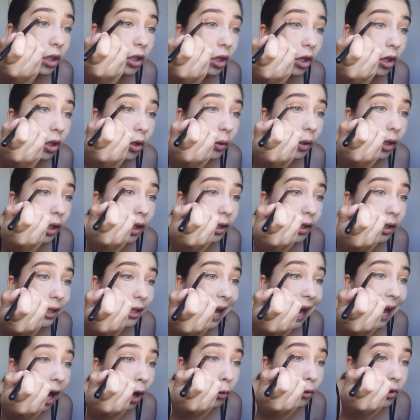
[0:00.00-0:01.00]
go in
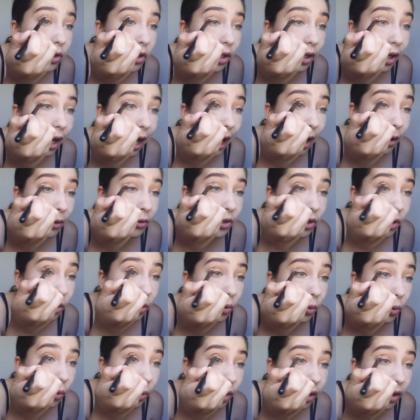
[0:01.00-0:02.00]
the outer
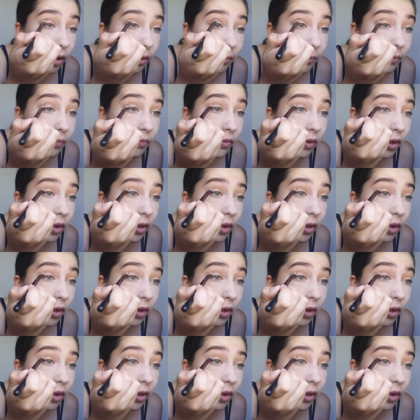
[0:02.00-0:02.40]
corner.